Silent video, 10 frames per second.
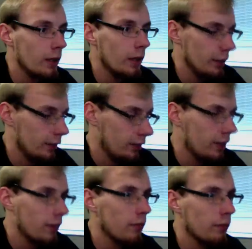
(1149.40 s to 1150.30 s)
I'll just set
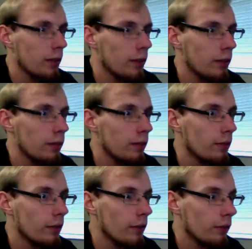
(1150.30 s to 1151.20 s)
it to face.
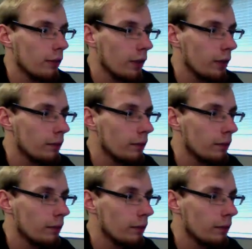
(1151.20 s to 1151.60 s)
That's fine.